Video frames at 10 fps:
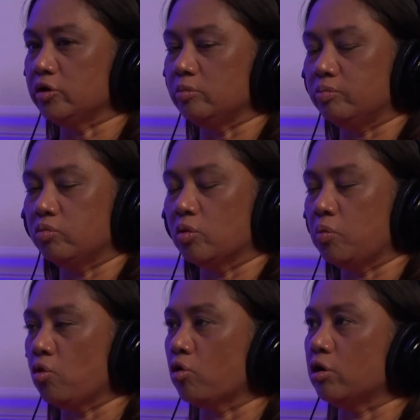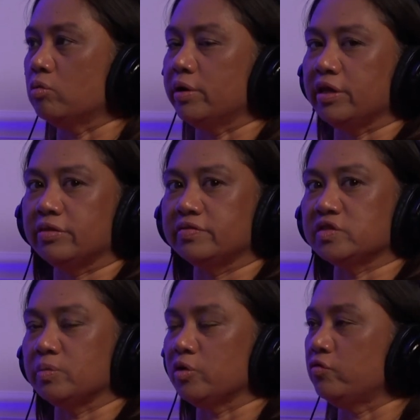good rapport with
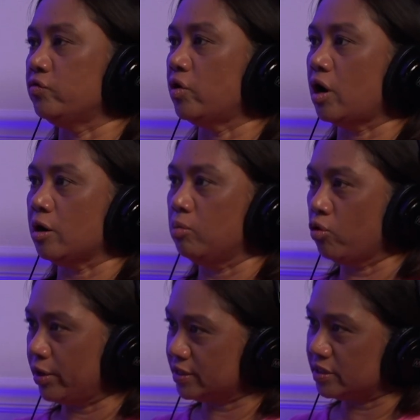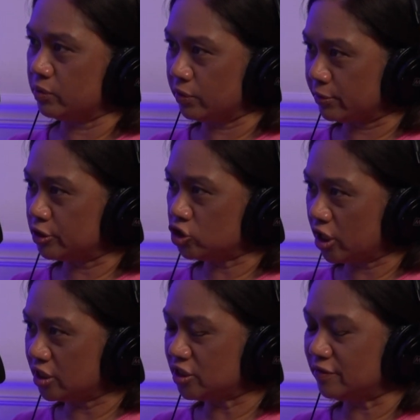some of our boys that we were in
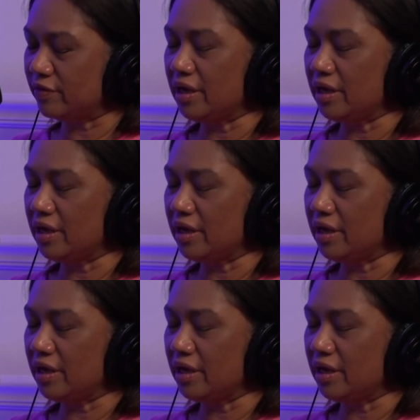charge of.